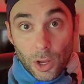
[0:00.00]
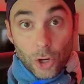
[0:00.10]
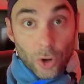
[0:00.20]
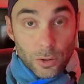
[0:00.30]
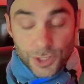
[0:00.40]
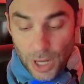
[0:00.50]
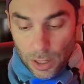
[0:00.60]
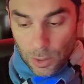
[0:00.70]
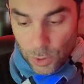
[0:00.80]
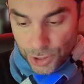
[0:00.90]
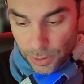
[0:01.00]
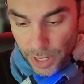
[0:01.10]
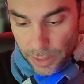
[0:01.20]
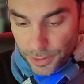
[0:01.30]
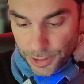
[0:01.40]
Girls soccer was
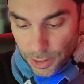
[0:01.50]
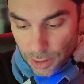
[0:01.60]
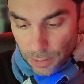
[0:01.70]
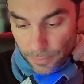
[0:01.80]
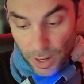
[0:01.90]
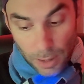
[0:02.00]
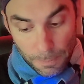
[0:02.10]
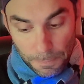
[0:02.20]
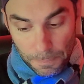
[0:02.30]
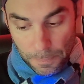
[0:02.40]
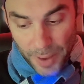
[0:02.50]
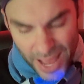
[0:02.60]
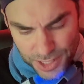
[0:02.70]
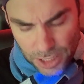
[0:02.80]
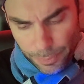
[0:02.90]
okay this year. Our
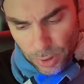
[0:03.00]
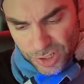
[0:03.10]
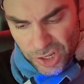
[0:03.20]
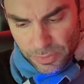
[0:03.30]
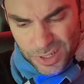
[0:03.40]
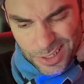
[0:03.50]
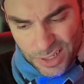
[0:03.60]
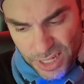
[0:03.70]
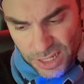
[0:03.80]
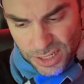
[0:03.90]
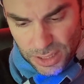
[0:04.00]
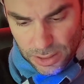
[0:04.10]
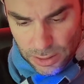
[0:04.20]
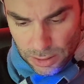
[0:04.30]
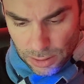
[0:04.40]
basketball team is decent.
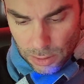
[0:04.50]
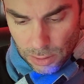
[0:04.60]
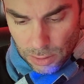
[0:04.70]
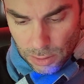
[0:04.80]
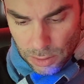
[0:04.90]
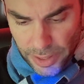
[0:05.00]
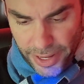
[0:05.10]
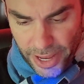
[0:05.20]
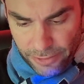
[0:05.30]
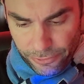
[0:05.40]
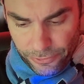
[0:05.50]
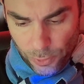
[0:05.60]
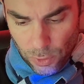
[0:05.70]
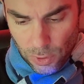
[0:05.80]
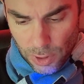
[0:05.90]
They have
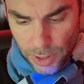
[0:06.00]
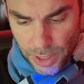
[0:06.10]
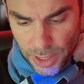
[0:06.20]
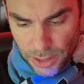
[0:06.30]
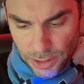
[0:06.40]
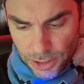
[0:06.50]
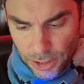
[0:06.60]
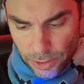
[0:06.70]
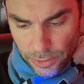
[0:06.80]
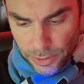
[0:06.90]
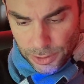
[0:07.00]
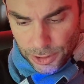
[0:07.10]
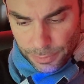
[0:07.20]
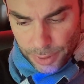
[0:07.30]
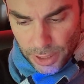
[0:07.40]
4 kids going to
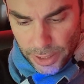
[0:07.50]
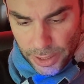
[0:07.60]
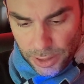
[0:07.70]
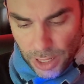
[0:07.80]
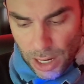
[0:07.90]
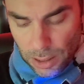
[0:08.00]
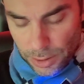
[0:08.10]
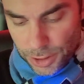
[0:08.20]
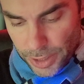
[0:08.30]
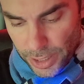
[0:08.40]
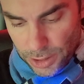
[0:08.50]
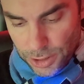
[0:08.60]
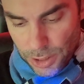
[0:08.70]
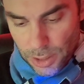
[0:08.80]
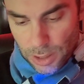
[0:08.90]
play in college next
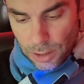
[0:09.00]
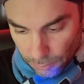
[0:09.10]
year.